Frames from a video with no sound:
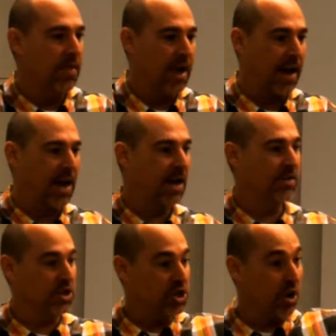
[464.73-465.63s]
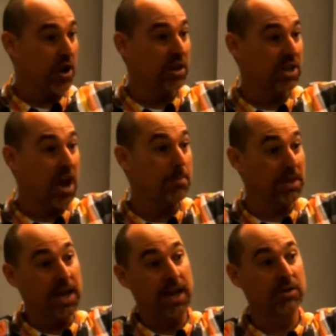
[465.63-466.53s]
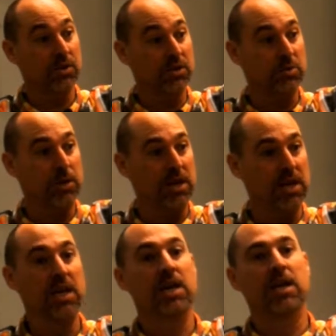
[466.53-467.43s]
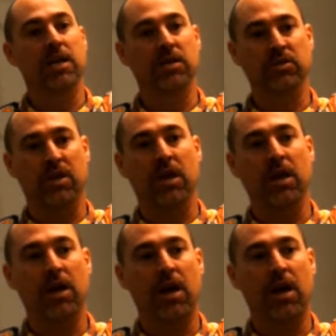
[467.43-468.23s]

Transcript: that kind of the cherry on top of the cake, so to speak, is